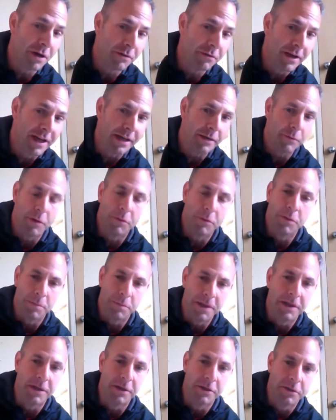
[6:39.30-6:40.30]
rack? What would
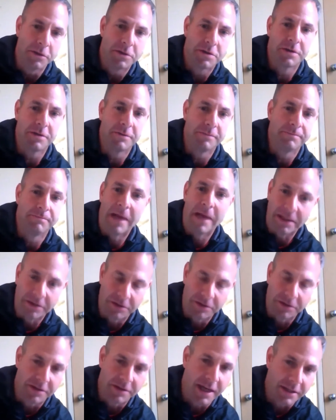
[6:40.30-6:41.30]
be those
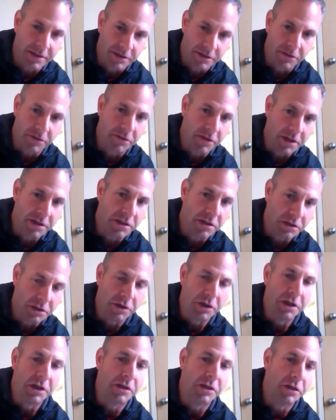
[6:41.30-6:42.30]
exercises or things that you're
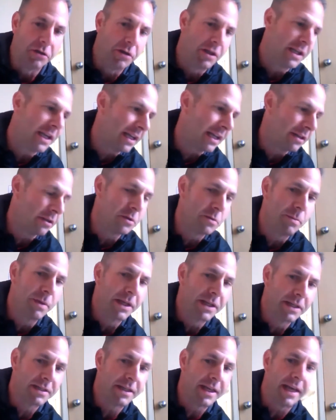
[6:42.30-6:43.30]
going to do to get those
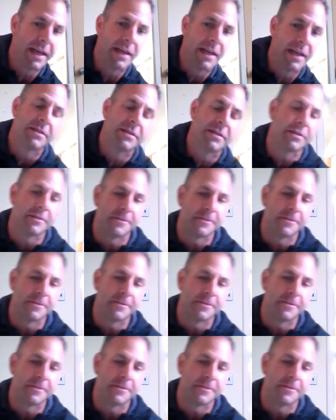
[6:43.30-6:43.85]
biggest gains?